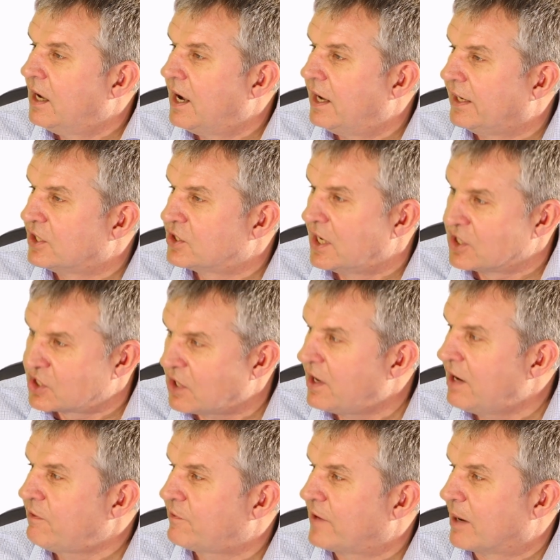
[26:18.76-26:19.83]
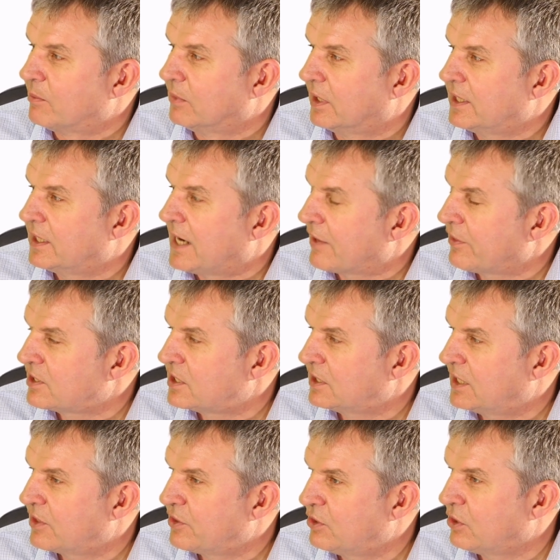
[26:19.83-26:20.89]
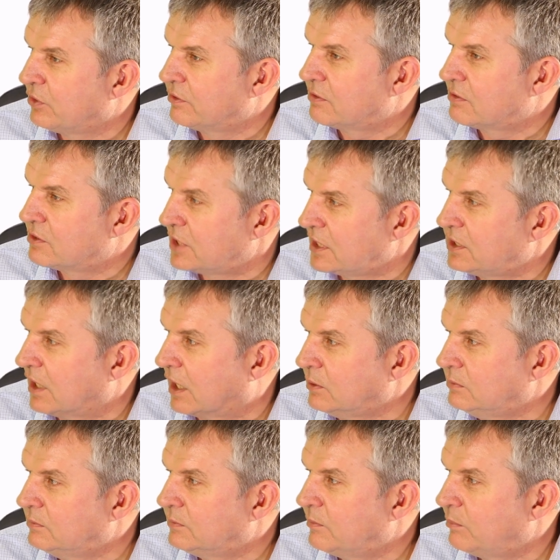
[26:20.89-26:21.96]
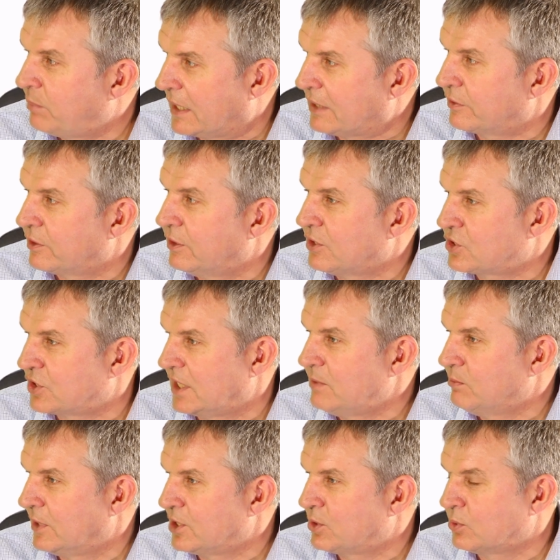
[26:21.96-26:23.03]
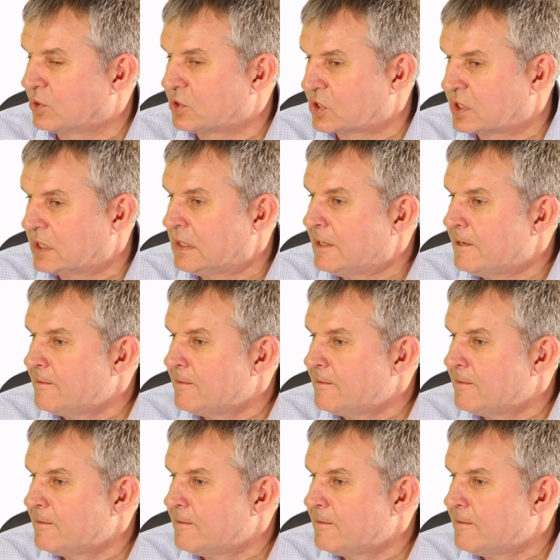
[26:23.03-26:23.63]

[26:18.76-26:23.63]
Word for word: and his entire family gathered together on Tidgo, peg 13, which was,